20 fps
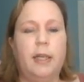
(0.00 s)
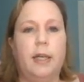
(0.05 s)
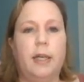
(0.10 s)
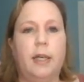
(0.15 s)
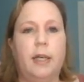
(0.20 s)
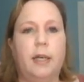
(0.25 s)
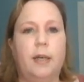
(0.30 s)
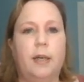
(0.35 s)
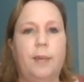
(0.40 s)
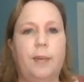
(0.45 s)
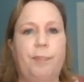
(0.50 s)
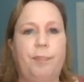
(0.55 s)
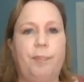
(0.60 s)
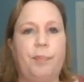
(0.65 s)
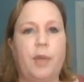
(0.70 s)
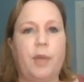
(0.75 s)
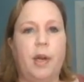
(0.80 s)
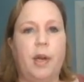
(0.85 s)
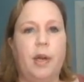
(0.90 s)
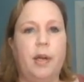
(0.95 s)

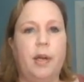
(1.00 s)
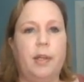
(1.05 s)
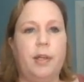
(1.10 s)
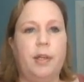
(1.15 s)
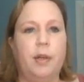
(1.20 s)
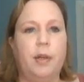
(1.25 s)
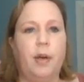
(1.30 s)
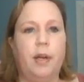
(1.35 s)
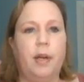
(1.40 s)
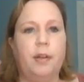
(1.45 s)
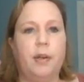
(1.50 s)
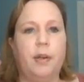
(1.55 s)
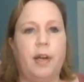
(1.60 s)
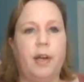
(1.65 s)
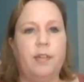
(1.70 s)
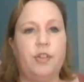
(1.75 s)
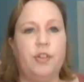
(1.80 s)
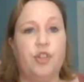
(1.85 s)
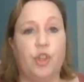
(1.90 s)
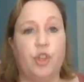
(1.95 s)
either
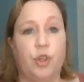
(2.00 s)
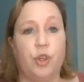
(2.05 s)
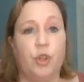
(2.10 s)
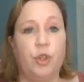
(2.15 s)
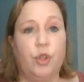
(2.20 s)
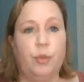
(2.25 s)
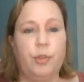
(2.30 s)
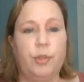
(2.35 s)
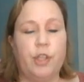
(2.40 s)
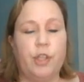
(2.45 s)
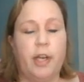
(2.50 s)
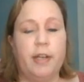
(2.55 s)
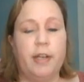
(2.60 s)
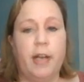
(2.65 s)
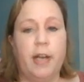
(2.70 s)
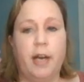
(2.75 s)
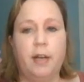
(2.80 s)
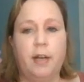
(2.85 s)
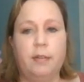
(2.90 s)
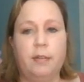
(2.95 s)
have a journal, which I
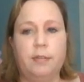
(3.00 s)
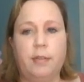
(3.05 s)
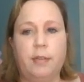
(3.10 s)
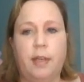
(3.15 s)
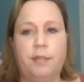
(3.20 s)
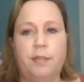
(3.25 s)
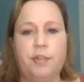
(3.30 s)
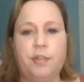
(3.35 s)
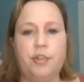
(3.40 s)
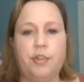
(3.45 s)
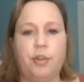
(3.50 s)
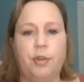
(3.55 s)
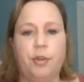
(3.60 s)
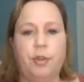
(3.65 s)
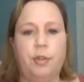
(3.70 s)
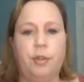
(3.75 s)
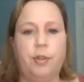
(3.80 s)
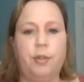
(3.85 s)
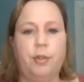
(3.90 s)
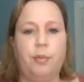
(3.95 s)
have a
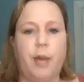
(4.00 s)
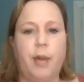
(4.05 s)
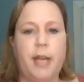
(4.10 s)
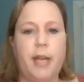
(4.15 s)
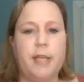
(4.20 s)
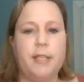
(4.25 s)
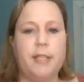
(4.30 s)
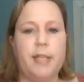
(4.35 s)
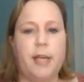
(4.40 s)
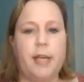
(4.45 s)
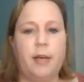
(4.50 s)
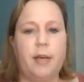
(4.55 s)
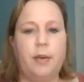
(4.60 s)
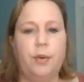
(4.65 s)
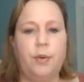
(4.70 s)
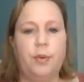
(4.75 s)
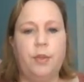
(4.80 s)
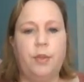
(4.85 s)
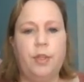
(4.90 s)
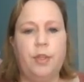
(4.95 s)
journal, and write
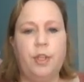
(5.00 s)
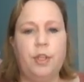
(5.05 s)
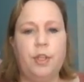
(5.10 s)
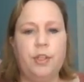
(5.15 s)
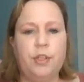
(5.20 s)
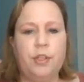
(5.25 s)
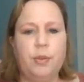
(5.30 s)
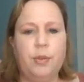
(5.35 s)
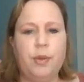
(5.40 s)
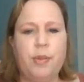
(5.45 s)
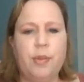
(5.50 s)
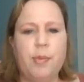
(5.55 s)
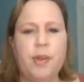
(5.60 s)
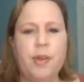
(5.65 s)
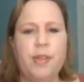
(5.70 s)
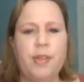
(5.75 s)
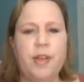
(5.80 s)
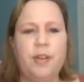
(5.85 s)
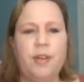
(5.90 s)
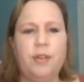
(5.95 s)
down 2 or
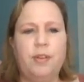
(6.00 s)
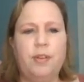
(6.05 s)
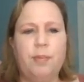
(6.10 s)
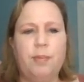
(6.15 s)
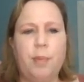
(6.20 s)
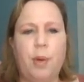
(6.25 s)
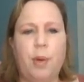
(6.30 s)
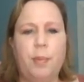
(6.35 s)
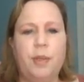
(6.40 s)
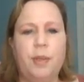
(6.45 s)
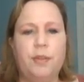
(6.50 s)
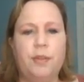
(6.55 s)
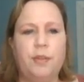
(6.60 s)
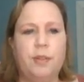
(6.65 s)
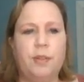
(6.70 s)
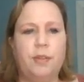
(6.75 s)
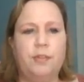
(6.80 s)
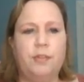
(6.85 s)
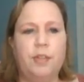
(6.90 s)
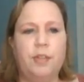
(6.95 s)
3 moments
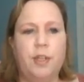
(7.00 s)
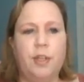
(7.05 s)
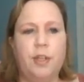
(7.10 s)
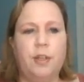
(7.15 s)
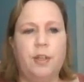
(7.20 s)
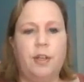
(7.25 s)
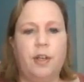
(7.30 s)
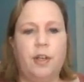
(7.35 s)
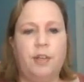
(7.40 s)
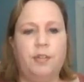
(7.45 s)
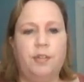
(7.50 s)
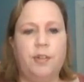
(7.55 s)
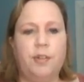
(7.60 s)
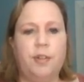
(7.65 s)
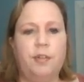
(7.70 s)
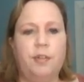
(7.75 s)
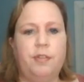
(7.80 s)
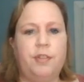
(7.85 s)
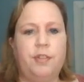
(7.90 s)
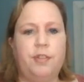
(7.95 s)
of
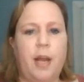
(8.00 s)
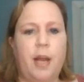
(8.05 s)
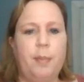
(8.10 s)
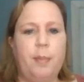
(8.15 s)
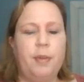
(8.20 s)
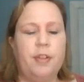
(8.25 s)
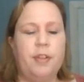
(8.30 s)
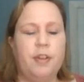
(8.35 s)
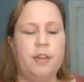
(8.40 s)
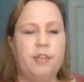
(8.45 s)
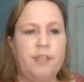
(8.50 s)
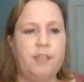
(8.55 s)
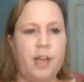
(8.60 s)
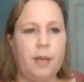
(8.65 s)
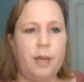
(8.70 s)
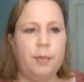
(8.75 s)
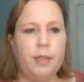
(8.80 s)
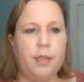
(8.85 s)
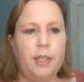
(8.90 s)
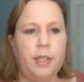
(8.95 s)
time with your
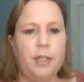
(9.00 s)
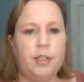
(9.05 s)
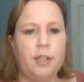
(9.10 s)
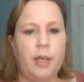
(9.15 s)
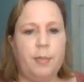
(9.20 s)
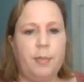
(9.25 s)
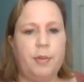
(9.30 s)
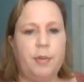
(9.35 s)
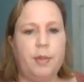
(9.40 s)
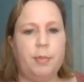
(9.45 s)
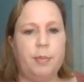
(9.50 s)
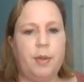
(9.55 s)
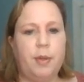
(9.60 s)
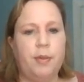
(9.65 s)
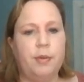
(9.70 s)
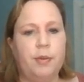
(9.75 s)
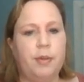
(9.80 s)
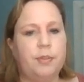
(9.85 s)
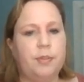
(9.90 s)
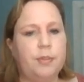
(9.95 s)
family, time with your brother
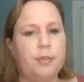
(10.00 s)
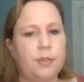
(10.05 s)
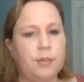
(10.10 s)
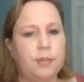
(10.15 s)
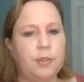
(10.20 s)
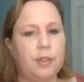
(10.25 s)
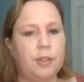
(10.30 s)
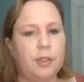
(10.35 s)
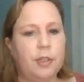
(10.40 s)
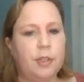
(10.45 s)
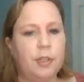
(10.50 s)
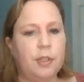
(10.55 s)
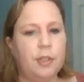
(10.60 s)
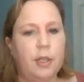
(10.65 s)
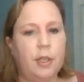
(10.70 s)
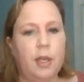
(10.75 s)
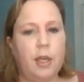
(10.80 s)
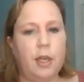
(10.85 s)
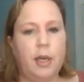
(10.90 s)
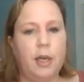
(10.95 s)
or sister,
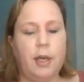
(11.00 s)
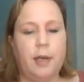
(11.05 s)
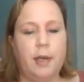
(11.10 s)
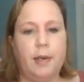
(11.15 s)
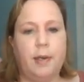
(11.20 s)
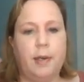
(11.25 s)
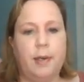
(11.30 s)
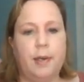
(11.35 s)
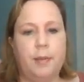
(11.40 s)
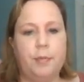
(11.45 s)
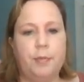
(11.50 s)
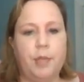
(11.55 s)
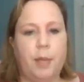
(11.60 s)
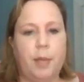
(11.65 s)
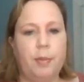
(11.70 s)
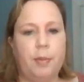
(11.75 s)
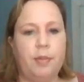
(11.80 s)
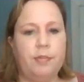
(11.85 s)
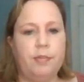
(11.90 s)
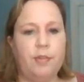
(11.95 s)

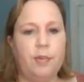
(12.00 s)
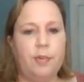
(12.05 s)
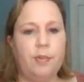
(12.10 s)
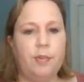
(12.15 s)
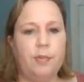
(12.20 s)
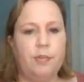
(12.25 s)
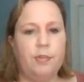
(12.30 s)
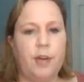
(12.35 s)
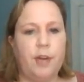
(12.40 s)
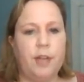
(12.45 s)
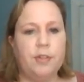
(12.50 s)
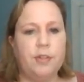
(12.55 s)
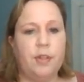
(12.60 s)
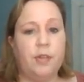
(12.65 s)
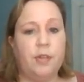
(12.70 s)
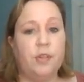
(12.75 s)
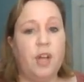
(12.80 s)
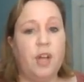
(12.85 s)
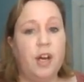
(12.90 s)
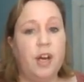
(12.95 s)
time with friends
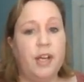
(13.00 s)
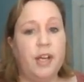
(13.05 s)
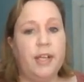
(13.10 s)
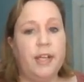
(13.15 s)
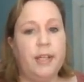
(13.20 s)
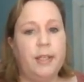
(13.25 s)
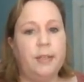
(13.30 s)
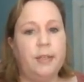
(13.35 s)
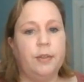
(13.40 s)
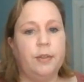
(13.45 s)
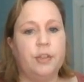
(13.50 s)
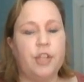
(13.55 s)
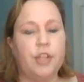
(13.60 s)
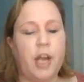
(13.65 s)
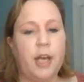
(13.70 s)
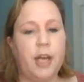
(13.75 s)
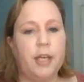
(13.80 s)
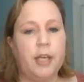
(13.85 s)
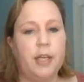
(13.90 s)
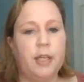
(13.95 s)
online or
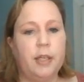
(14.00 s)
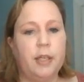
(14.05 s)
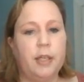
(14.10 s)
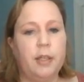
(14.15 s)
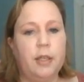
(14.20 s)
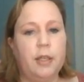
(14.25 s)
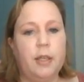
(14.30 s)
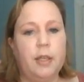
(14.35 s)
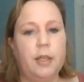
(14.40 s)
chatting,